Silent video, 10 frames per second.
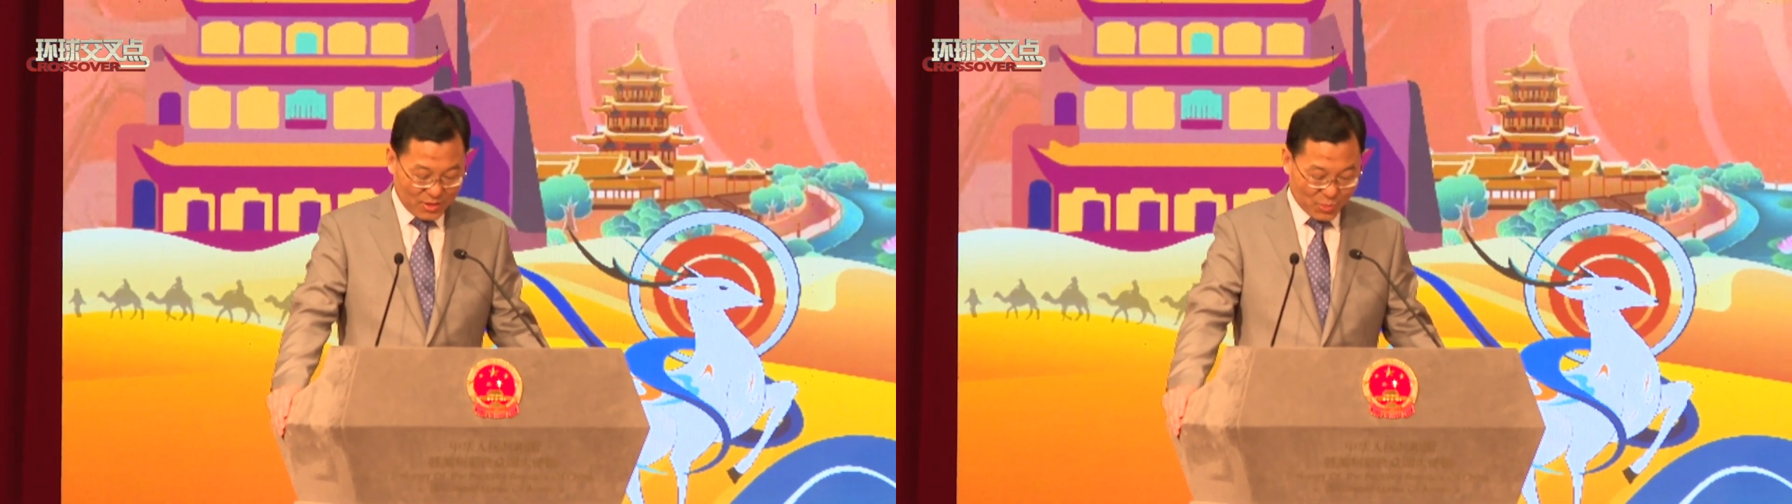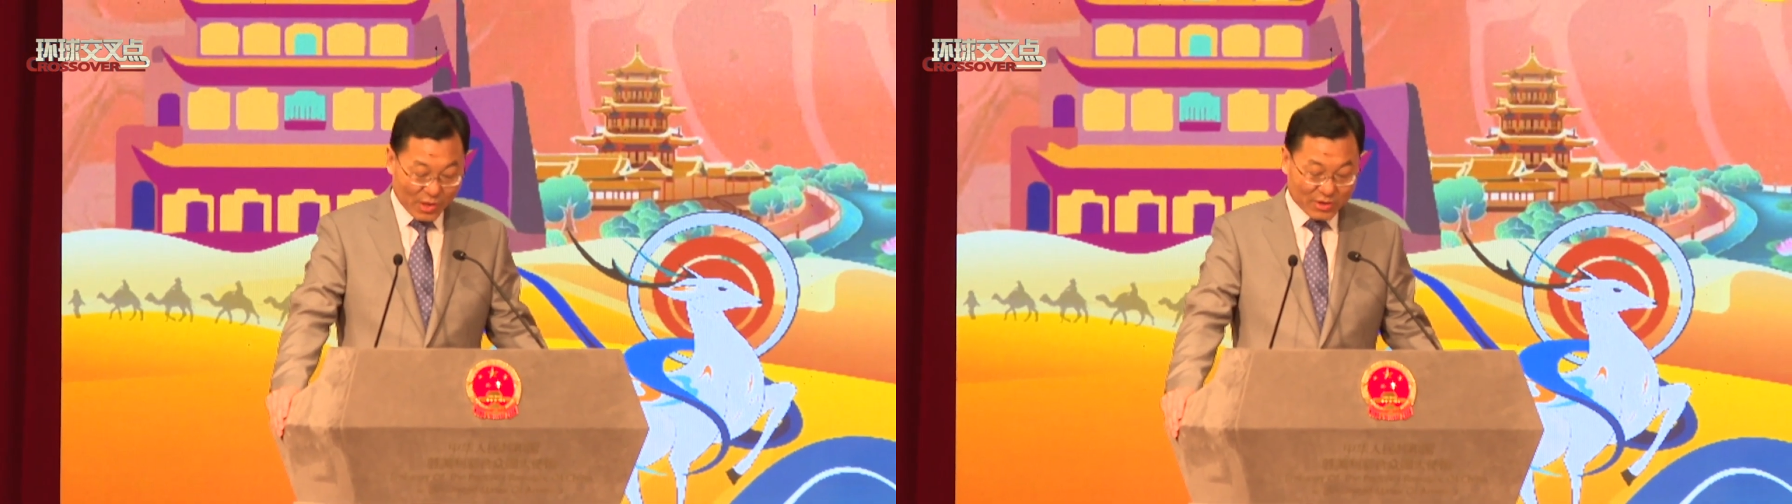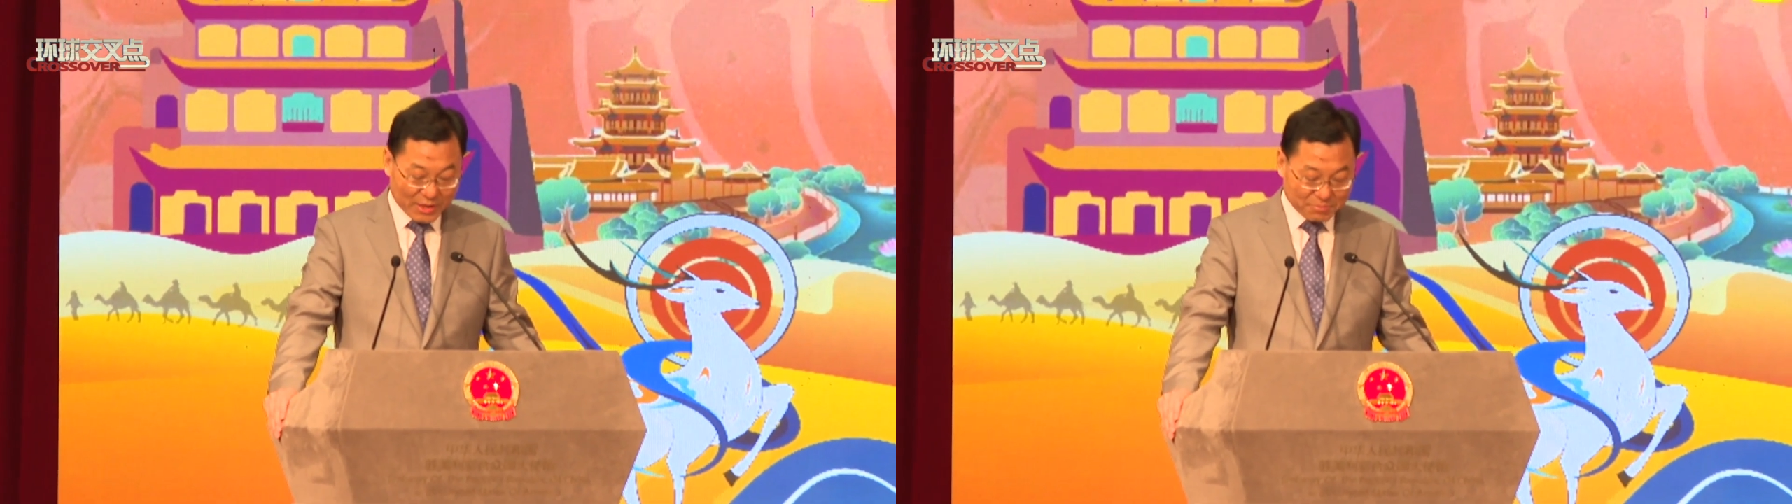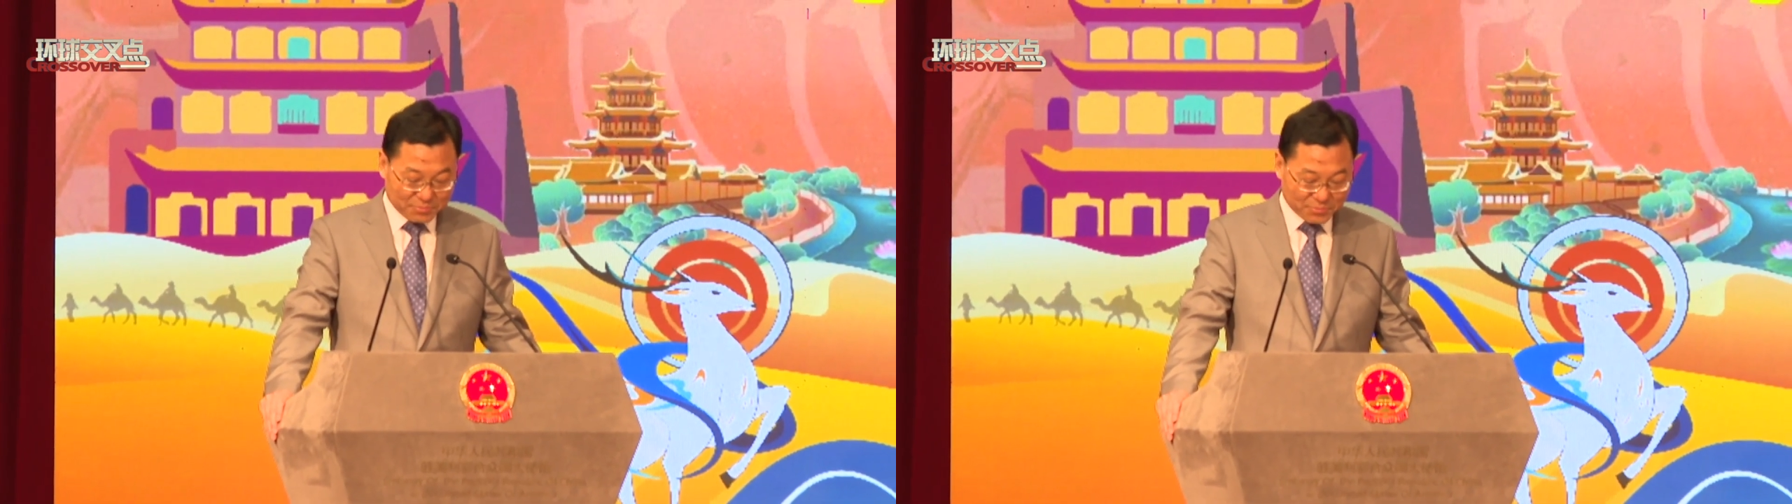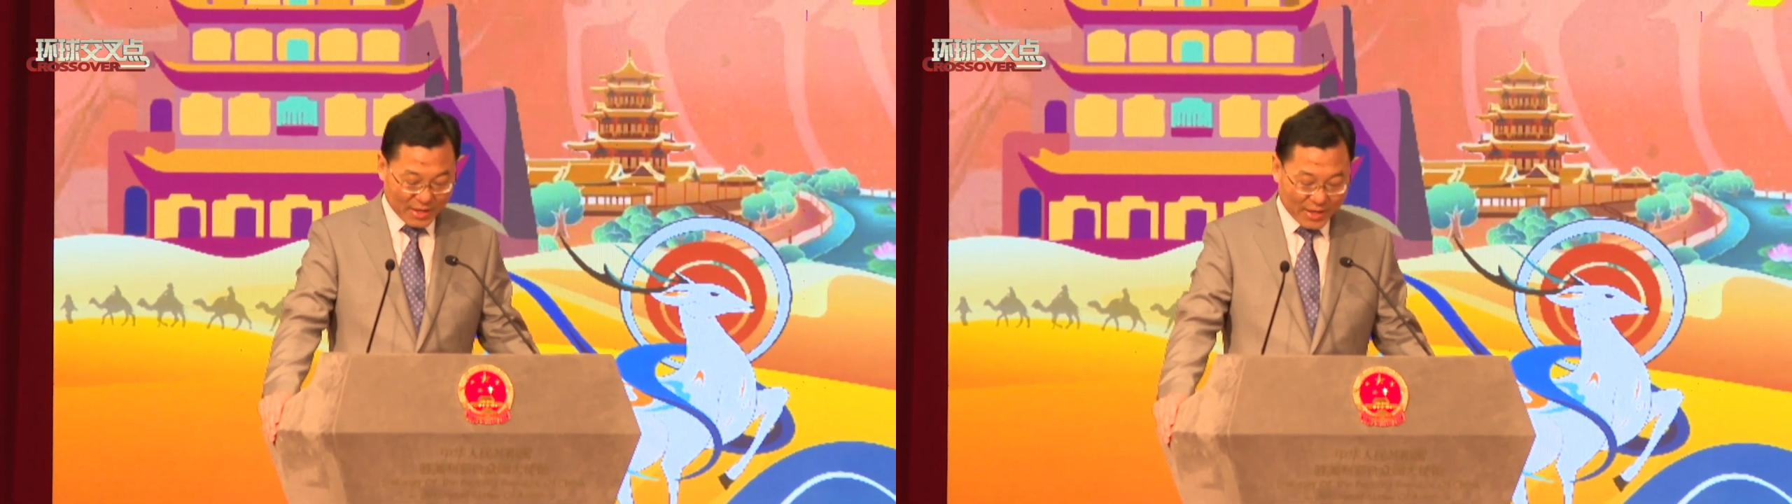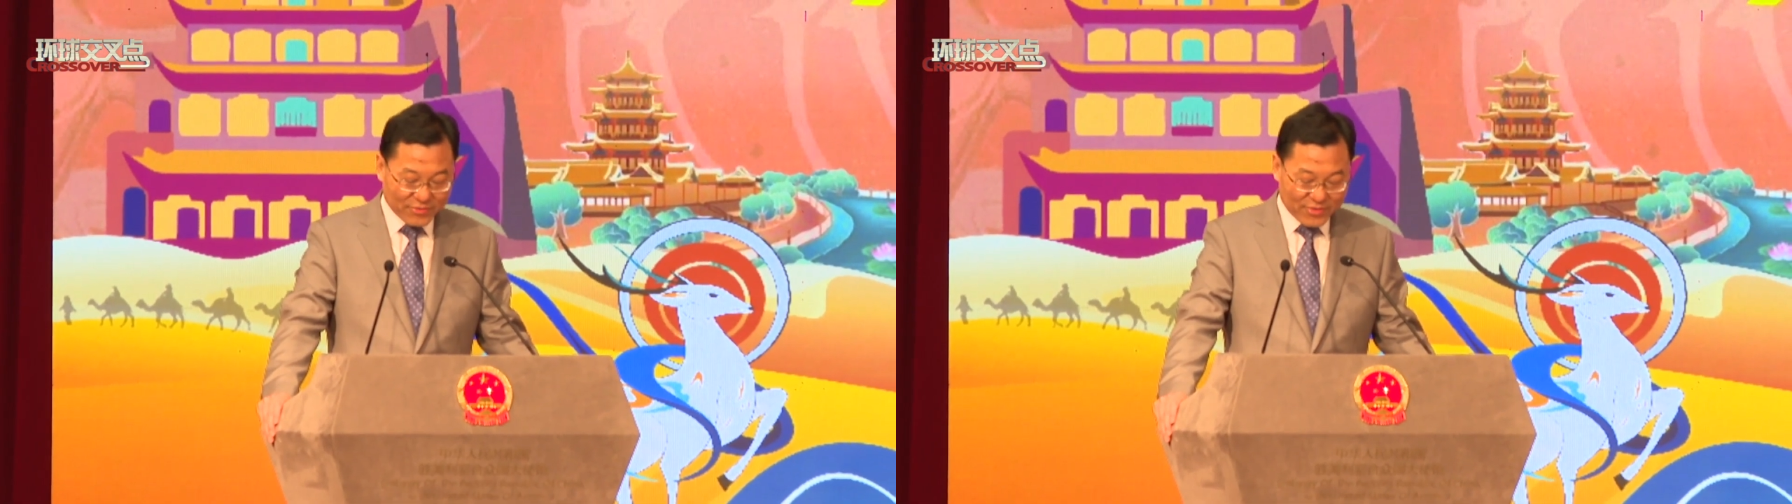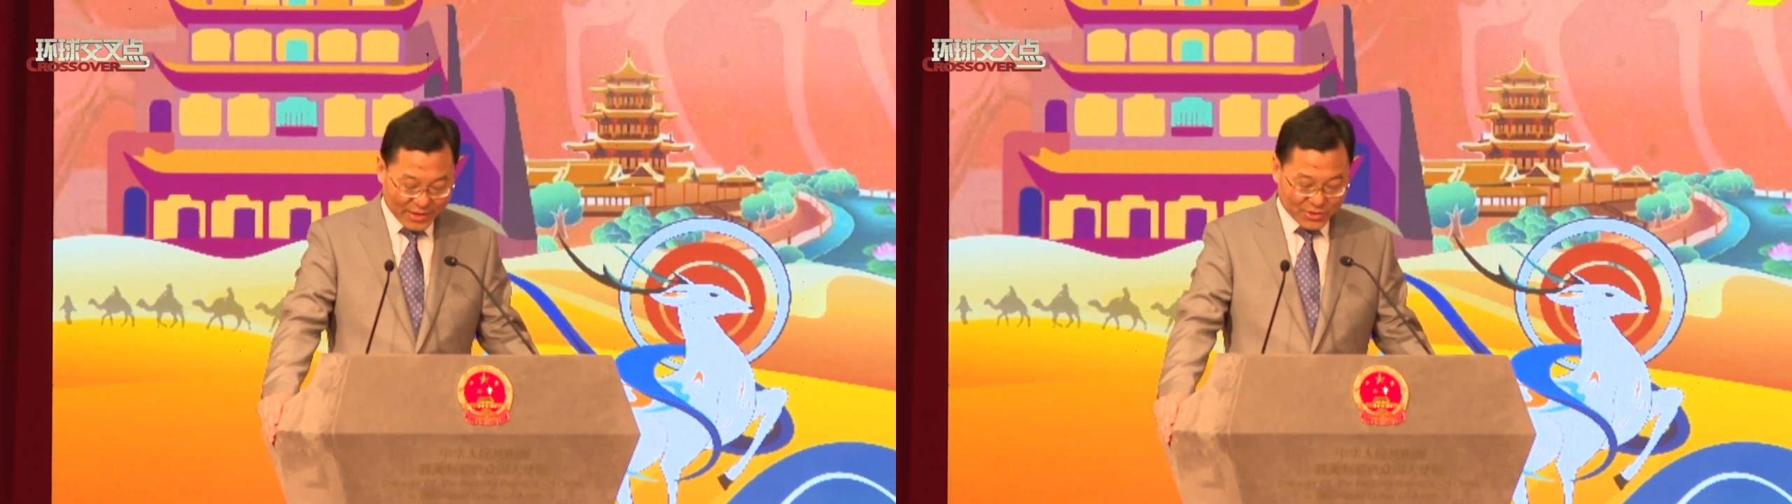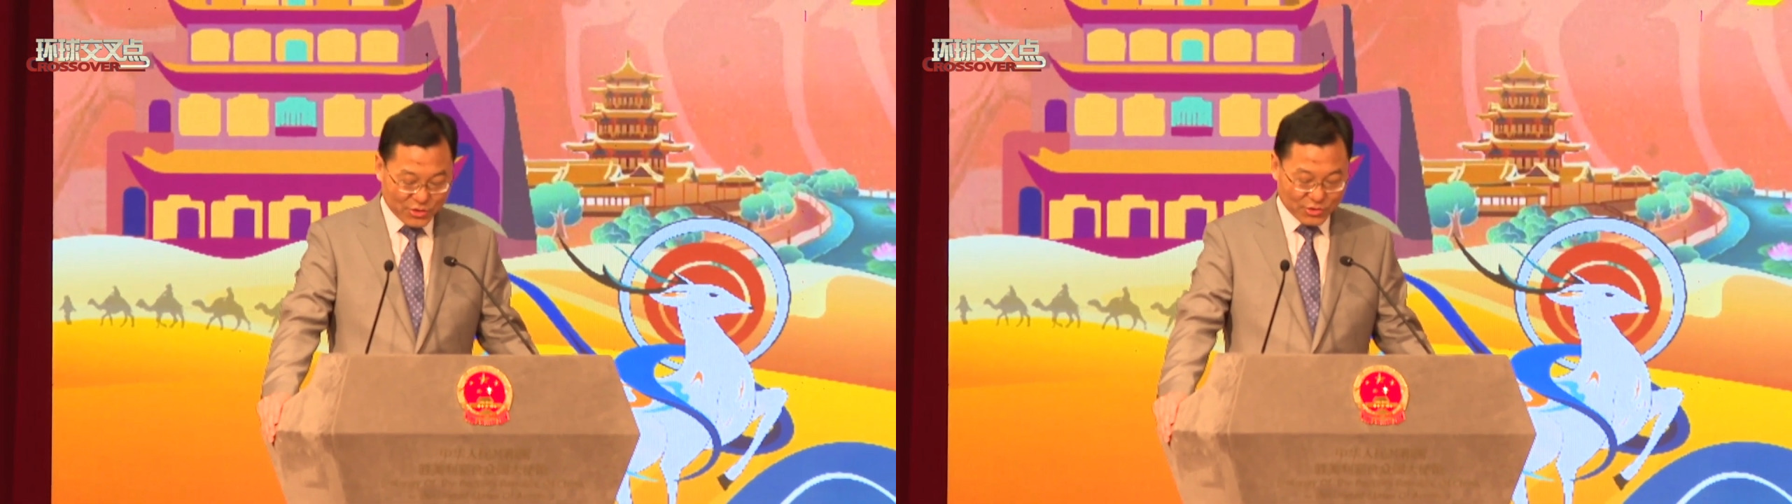welcome and
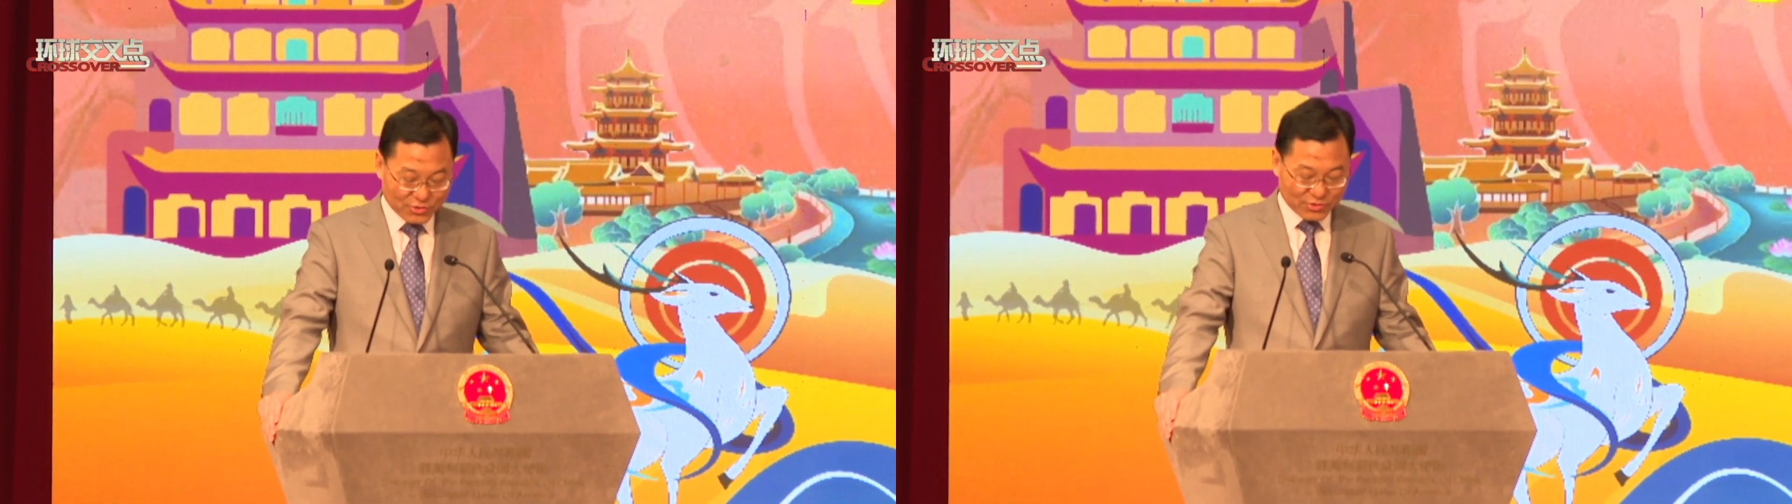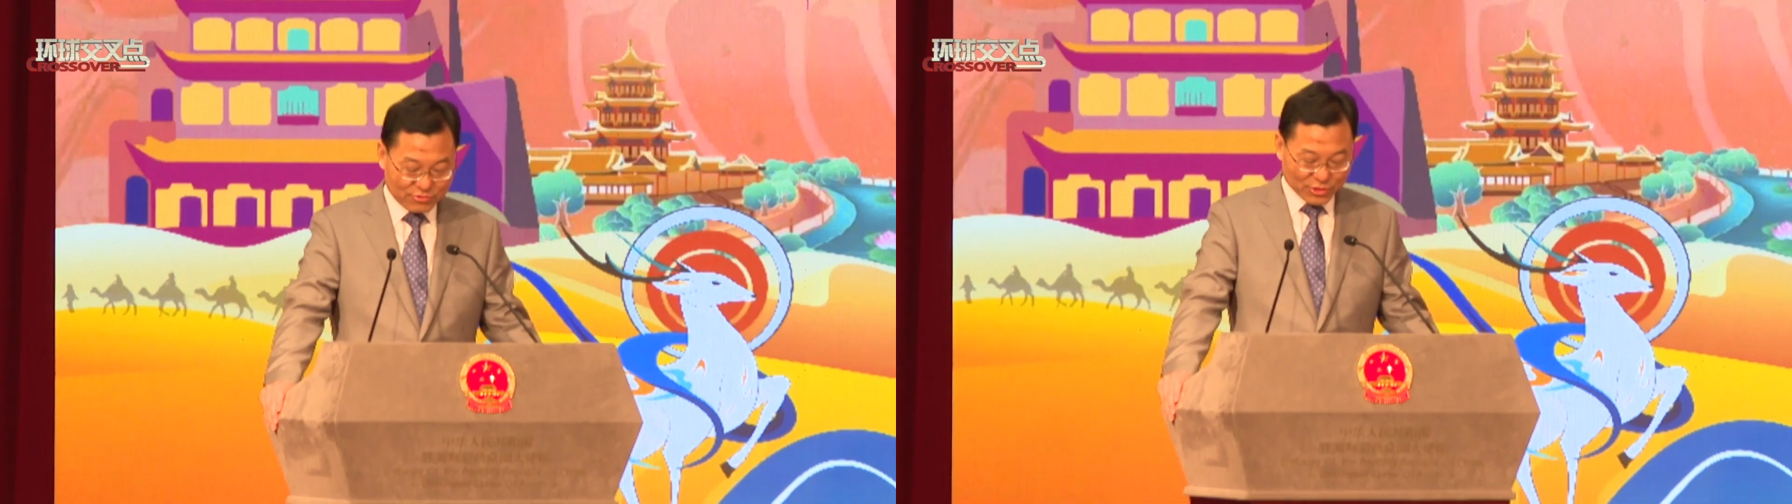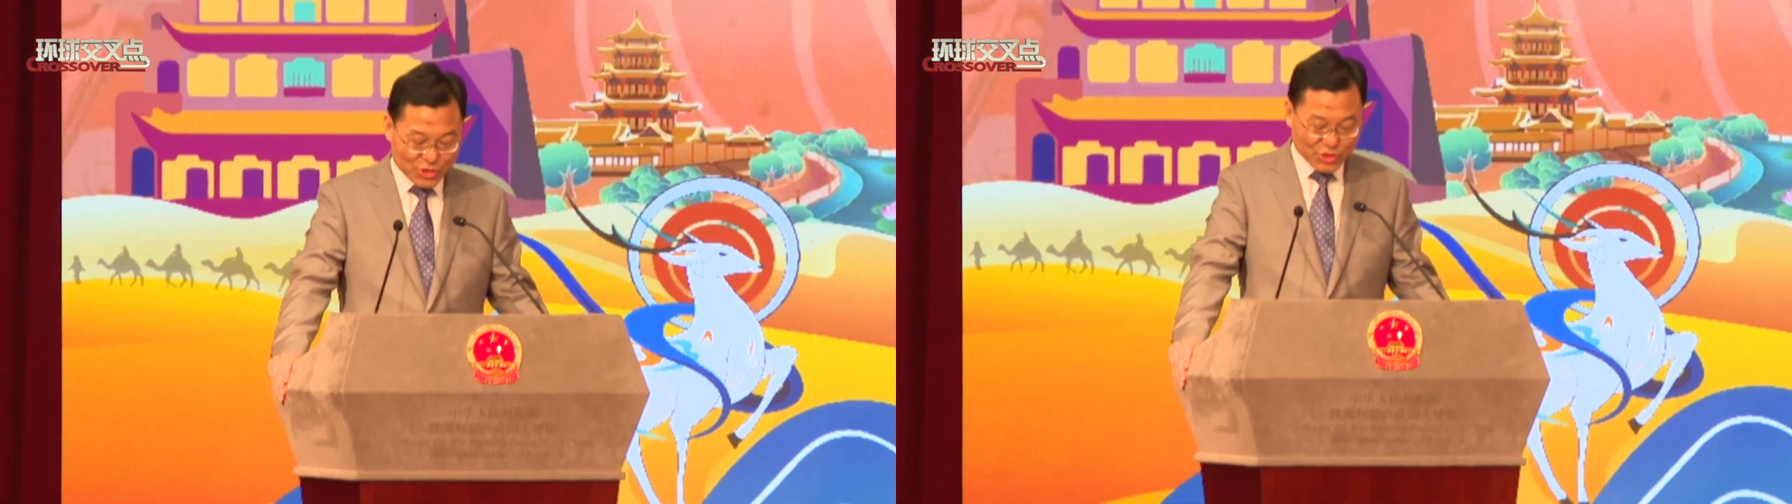thank you for